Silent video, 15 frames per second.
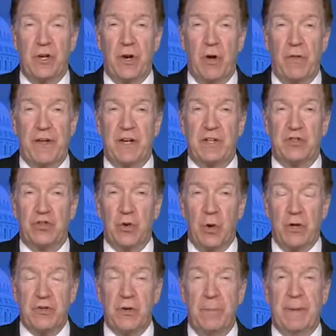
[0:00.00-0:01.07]
You know, the
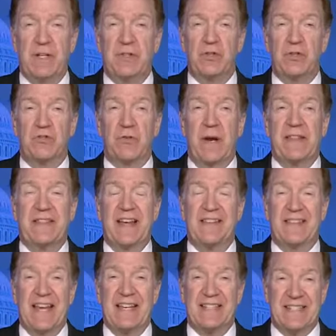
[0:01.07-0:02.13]
short-term interest rate
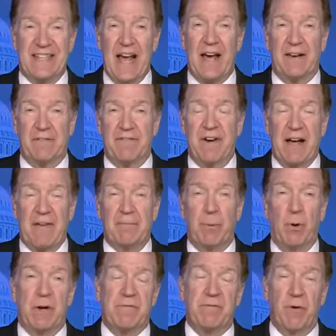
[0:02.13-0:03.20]
that they set,
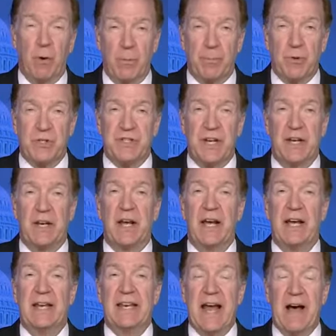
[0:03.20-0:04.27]
5.4%,
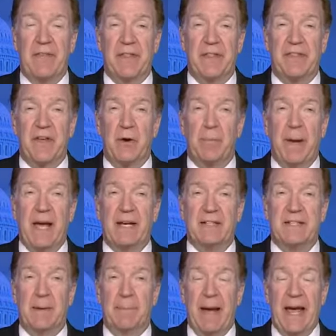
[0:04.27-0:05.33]
now that they're paying
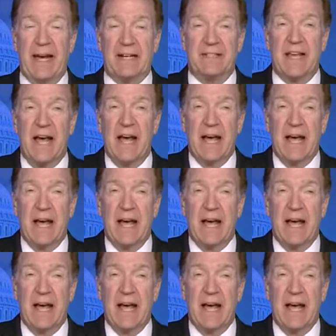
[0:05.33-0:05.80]
to banks,